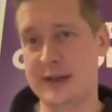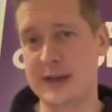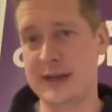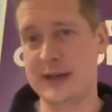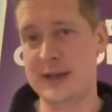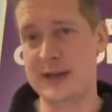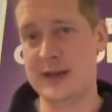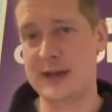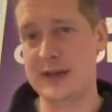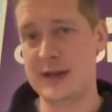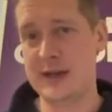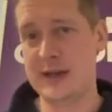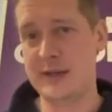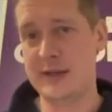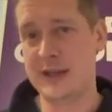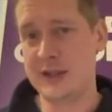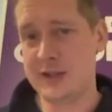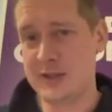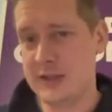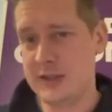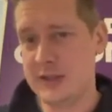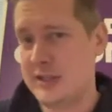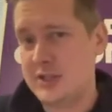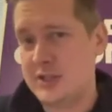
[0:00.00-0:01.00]

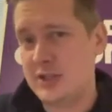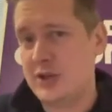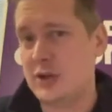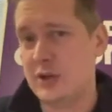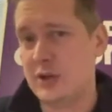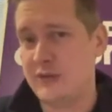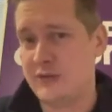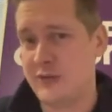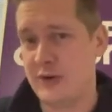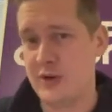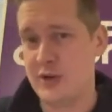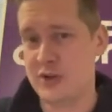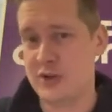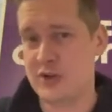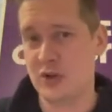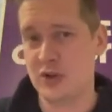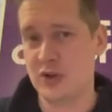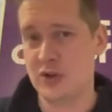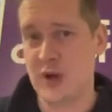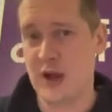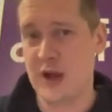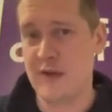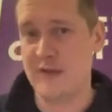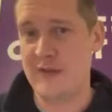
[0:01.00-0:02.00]
it's
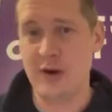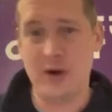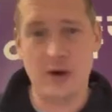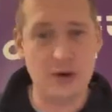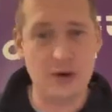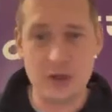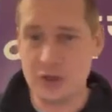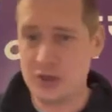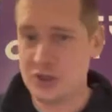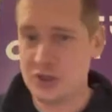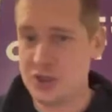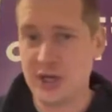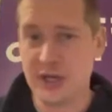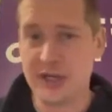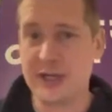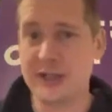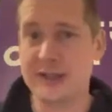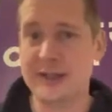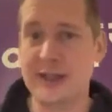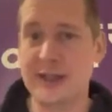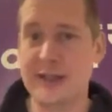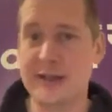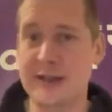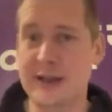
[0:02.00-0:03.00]
good to have along, you
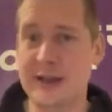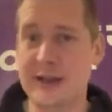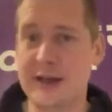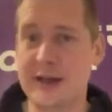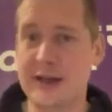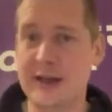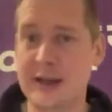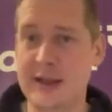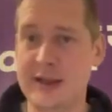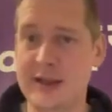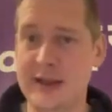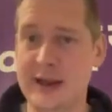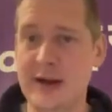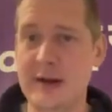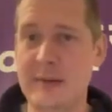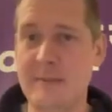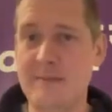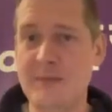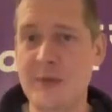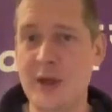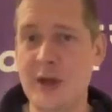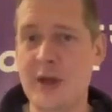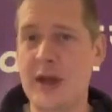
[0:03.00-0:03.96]
chuck it in there.